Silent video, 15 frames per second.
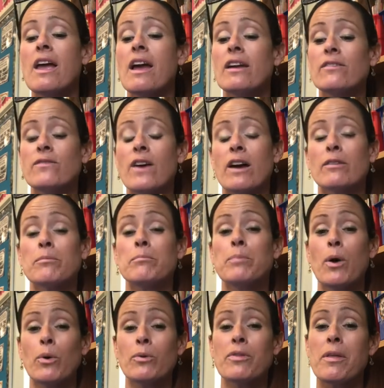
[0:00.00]
and found
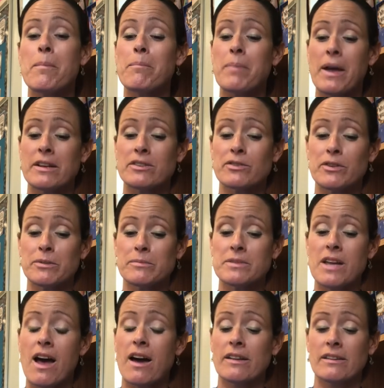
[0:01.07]
both
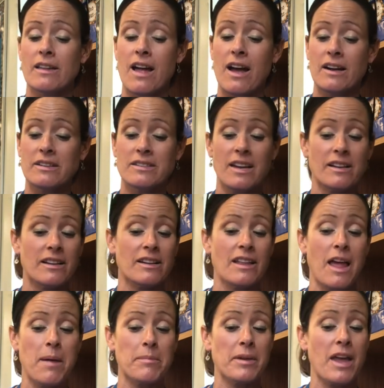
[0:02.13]
bedrooms unlocked and
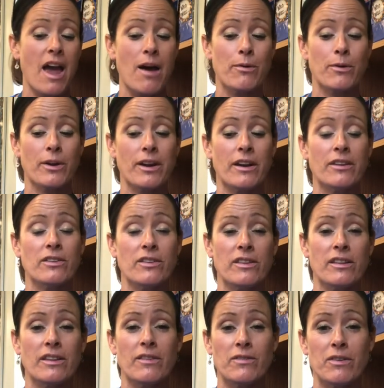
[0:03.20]
Clem cowering under
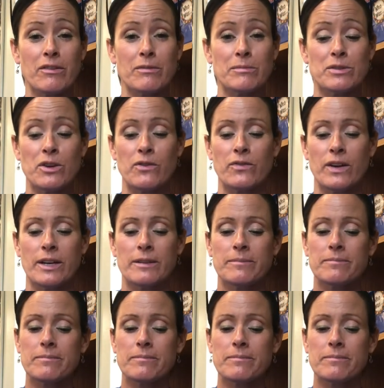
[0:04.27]
the living room sofa.